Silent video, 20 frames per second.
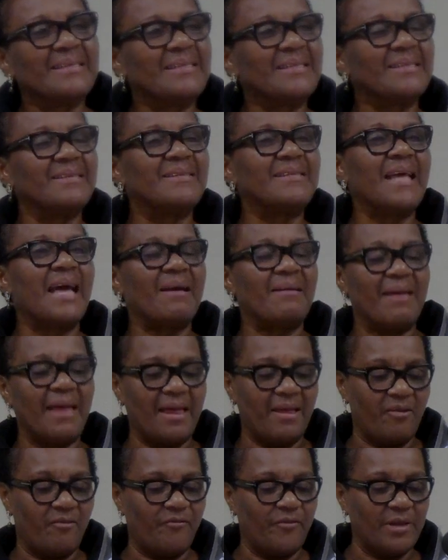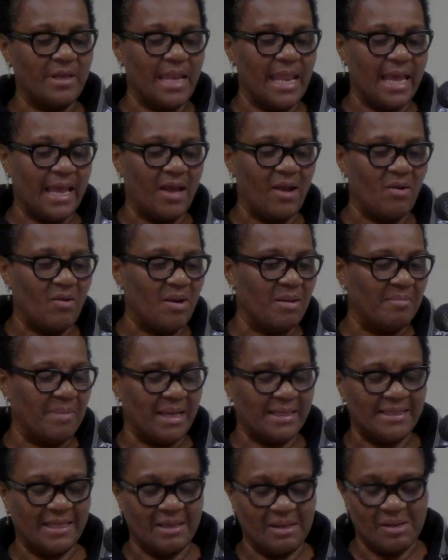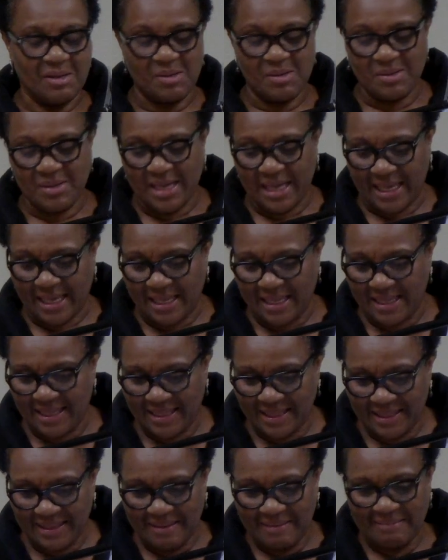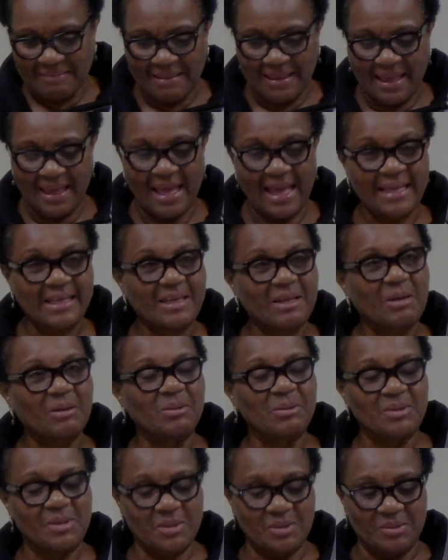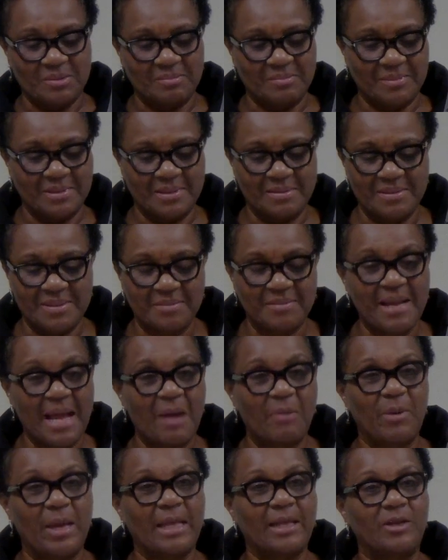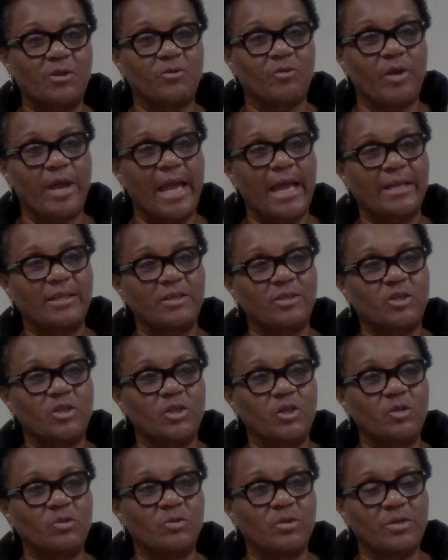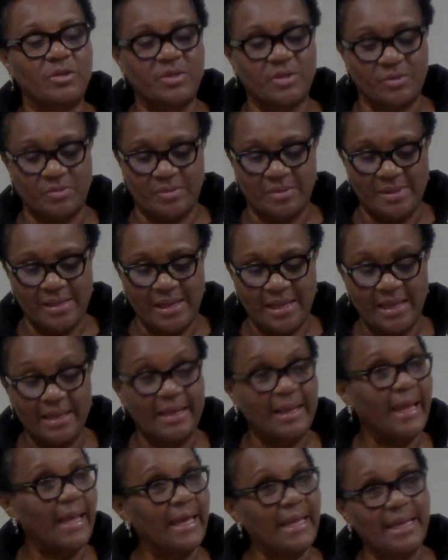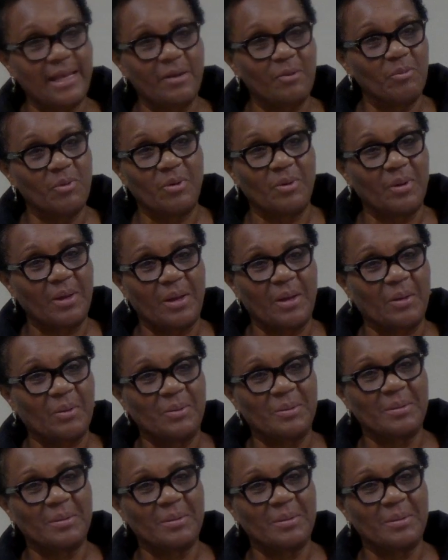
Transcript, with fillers: sometimes I feel like going by saying, okay, I got to go too. Sometimes we had to drag the children too. They didn't want to go.